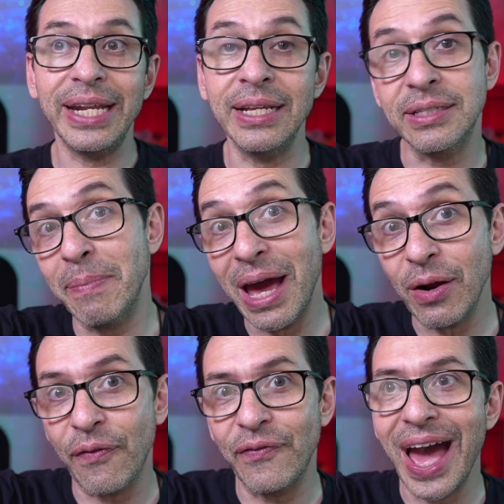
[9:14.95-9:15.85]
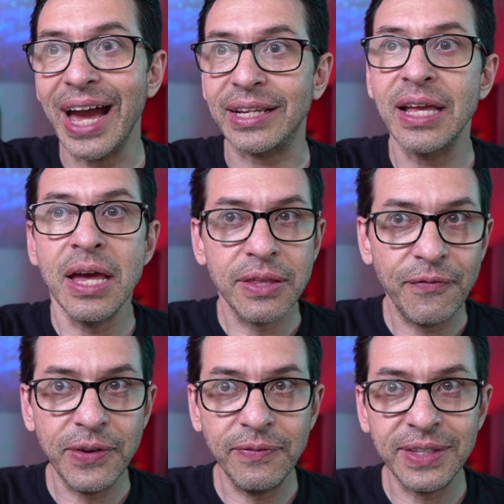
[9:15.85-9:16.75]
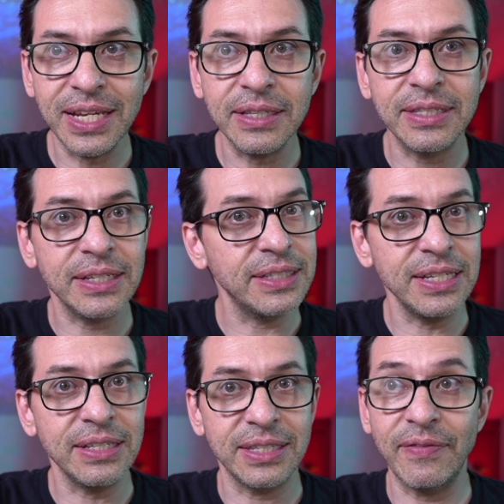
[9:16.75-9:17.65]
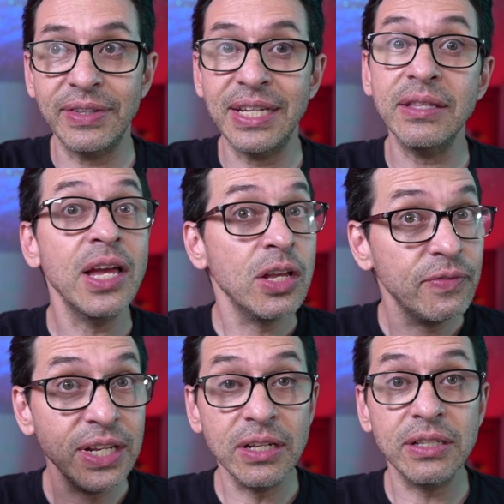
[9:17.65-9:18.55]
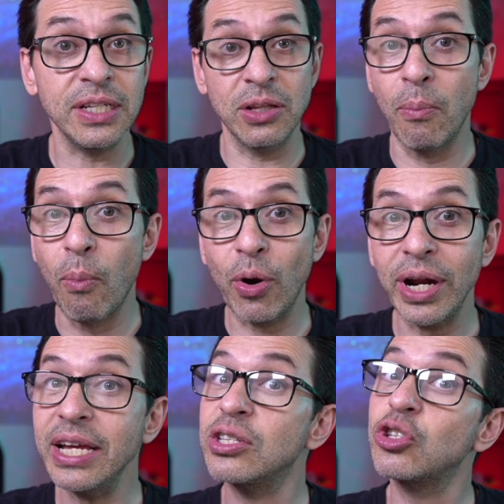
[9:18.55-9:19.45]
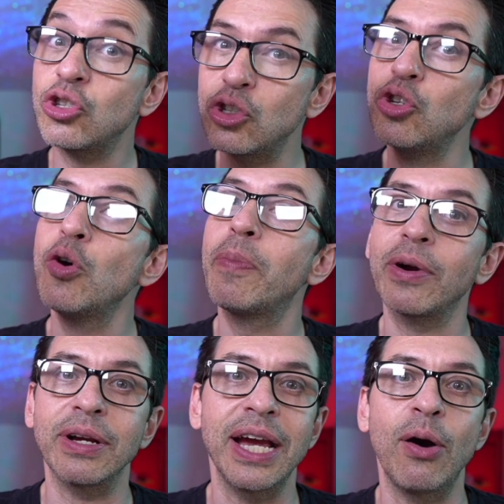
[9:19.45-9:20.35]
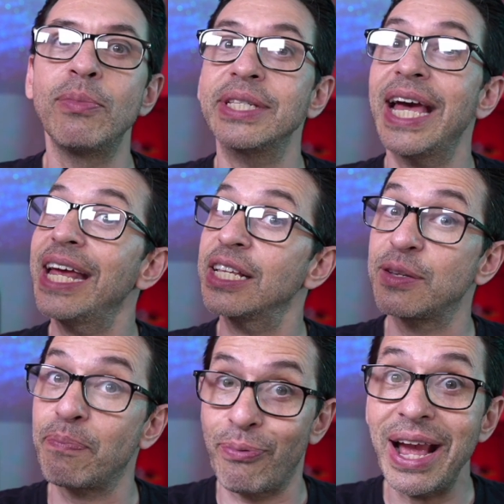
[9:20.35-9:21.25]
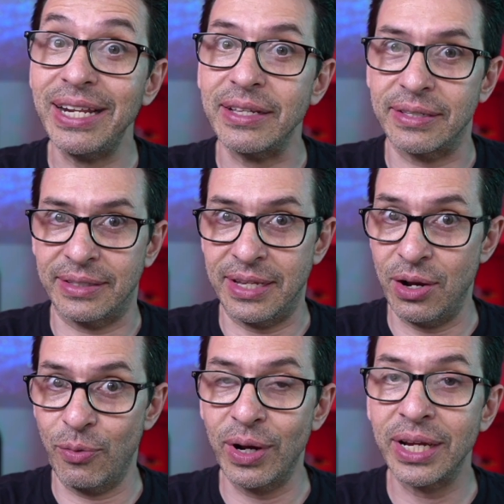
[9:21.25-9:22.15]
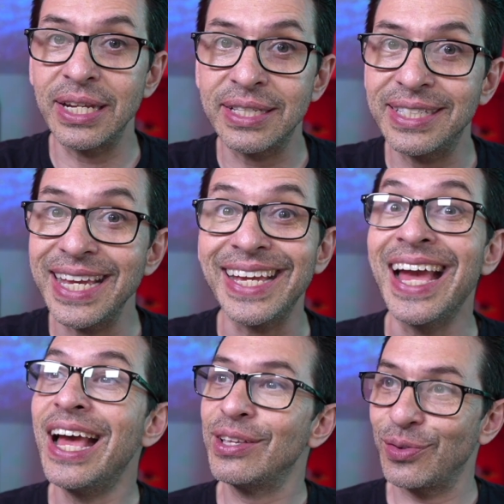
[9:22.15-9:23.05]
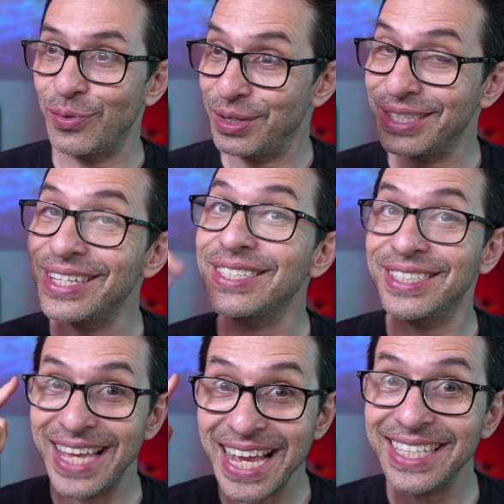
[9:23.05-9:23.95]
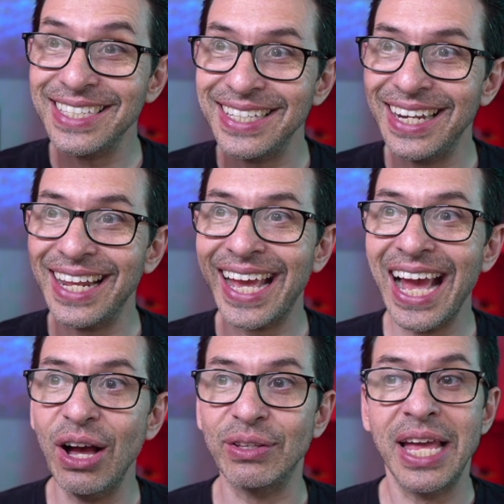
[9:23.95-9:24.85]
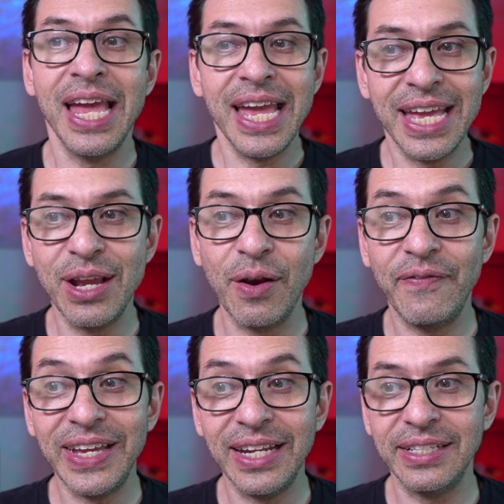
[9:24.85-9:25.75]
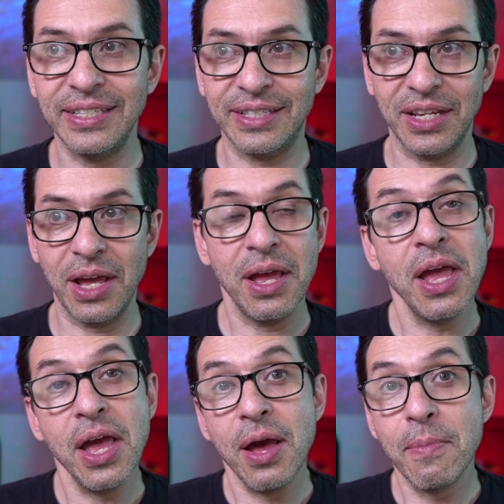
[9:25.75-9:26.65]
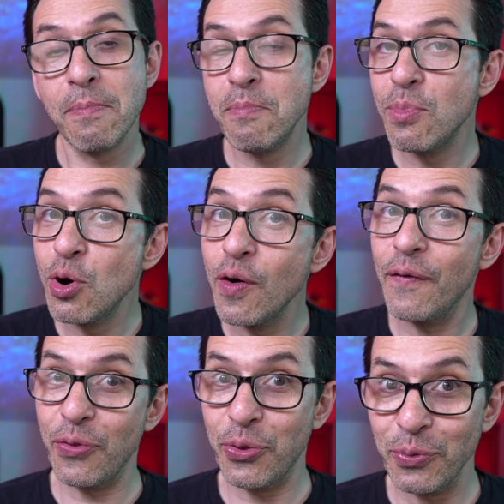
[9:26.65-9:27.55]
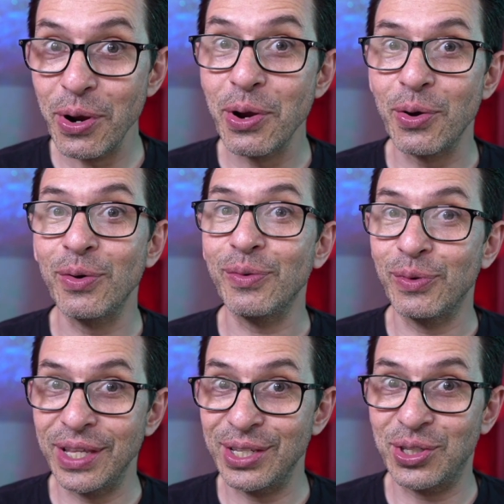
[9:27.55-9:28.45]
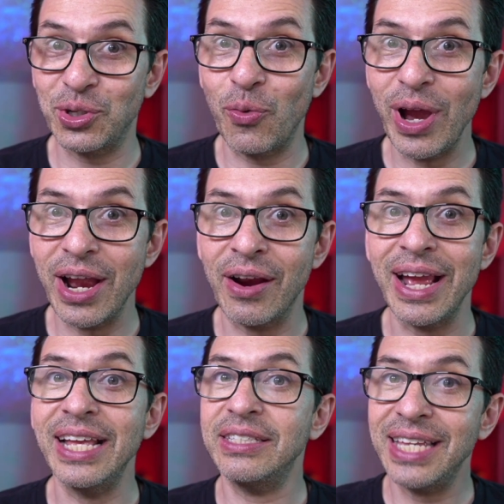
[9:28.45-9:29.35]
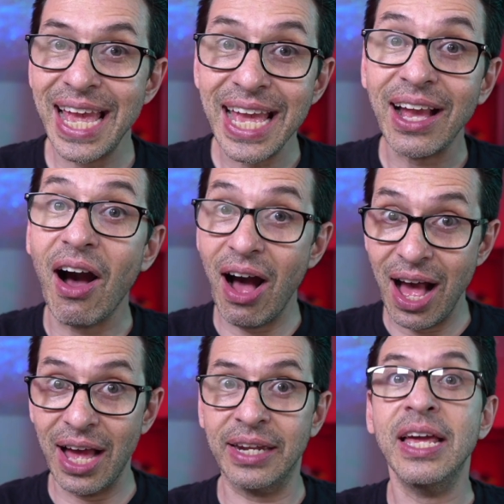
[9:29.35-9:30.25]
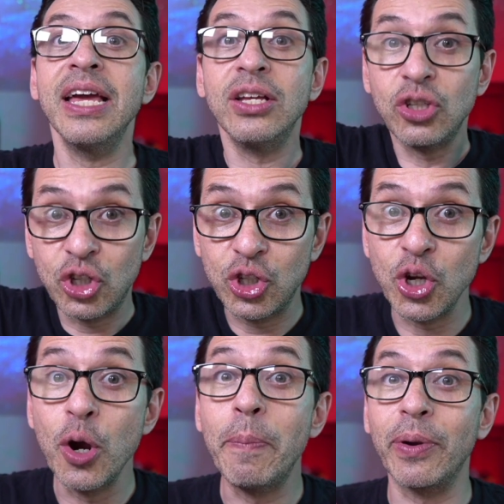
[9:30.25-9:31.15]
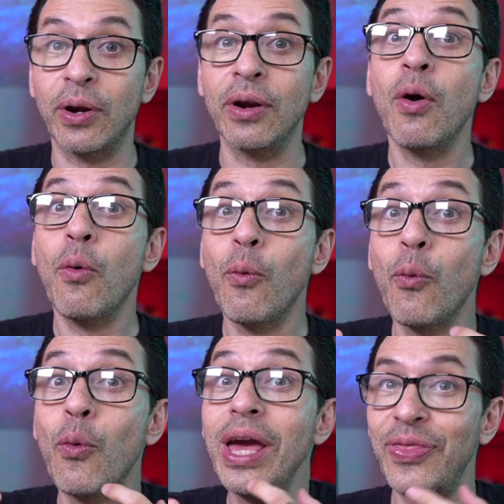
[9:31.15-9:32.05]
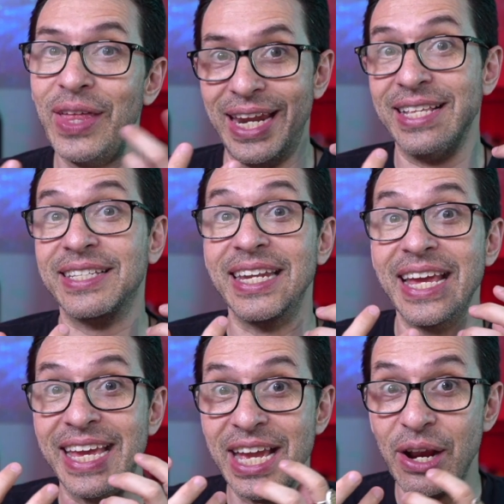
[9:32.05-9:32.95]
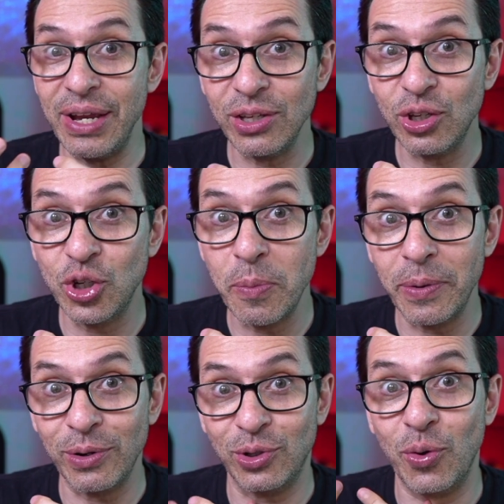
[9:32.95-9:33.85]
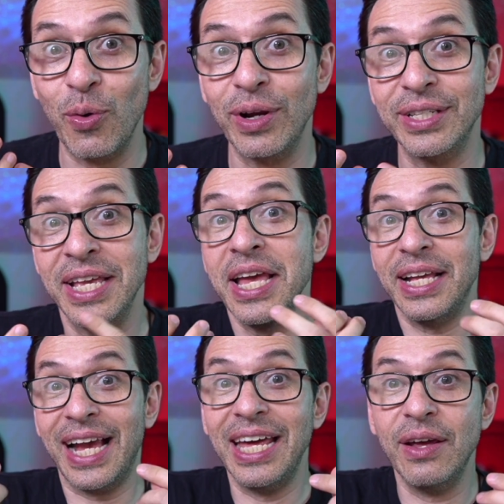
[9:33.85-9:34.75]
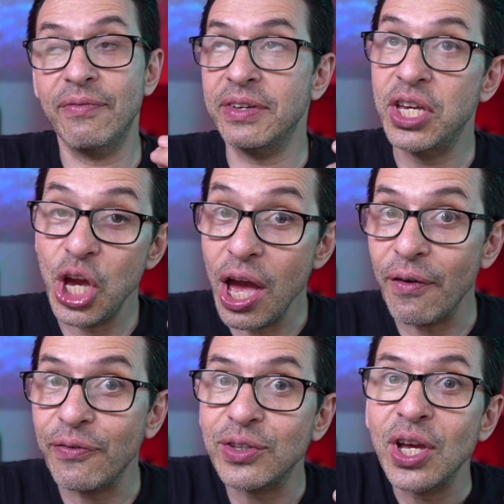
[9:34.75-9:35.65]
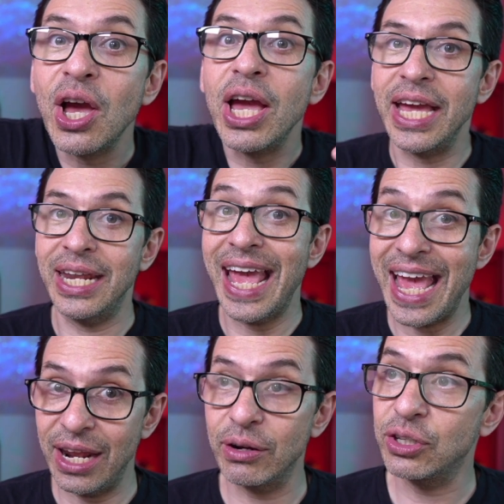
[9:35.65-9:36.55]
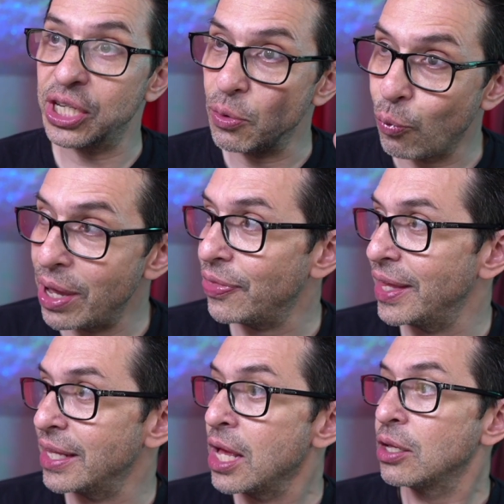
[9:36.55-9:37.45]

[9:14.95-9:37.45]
And as a matter of fact, the 15th, 16th, 17th, Venus in the morning is super almost at its brightest here. We're gonna see. So just take this into account. Here, Venus is gonna move through this square and take on Jupiter with it. It's going to carry the Jupiter and Taurus kind of gift and energy with it.